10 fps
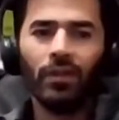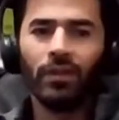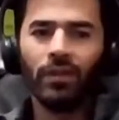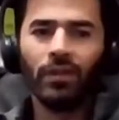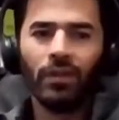right?
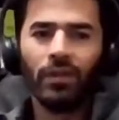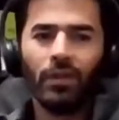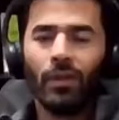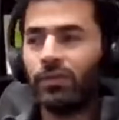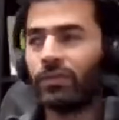
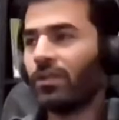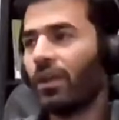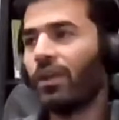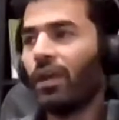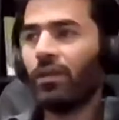It's just
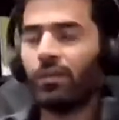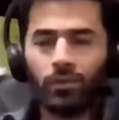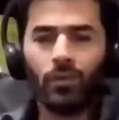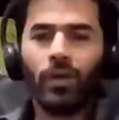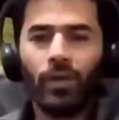like, hey,
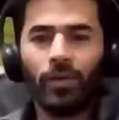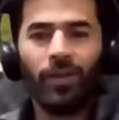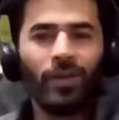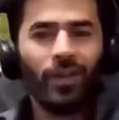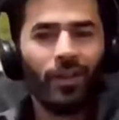do you want to
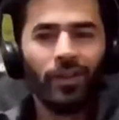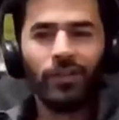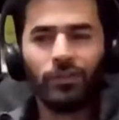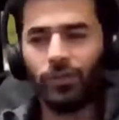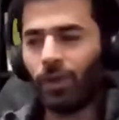
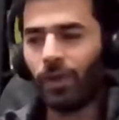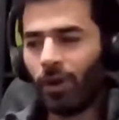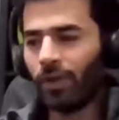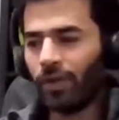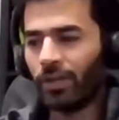
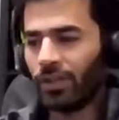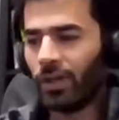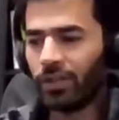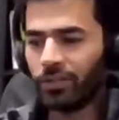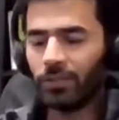monetize your
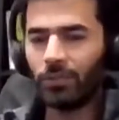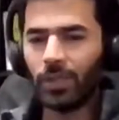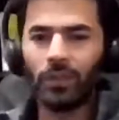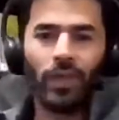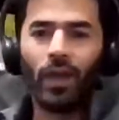audience and
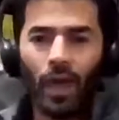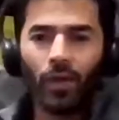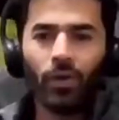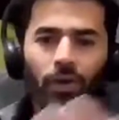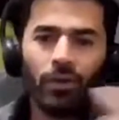make like I
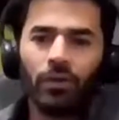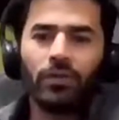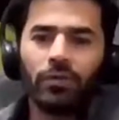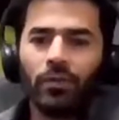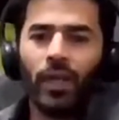don't
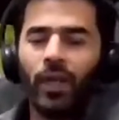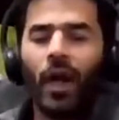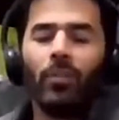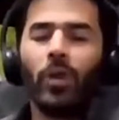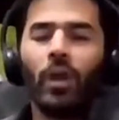like
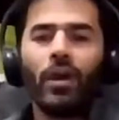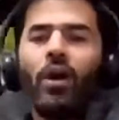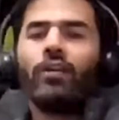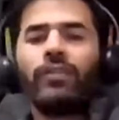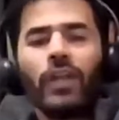I'm not
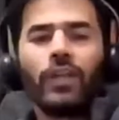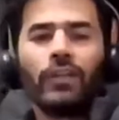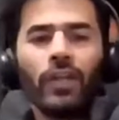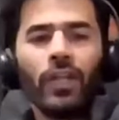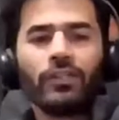offering
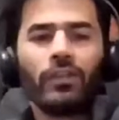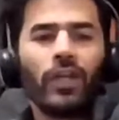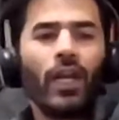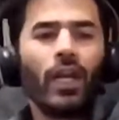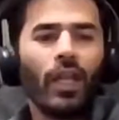anything else in
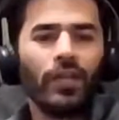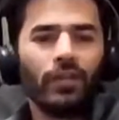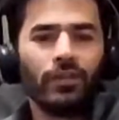the headline